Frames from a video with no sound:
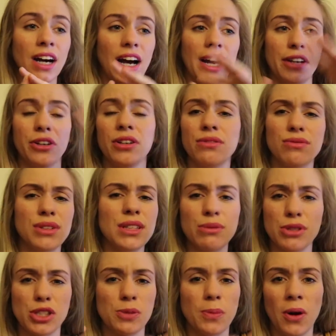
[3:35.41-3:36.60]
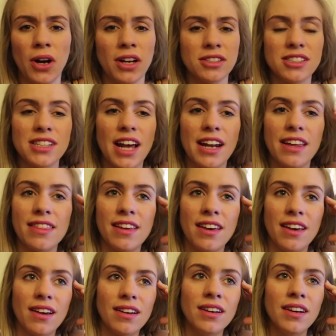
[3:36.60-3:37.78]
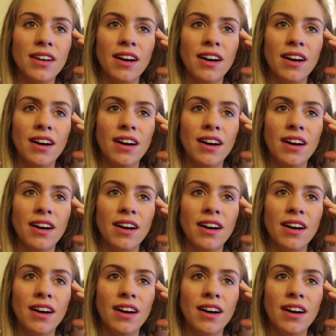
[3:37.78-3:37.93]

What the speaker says: I couldn't really respond to anything.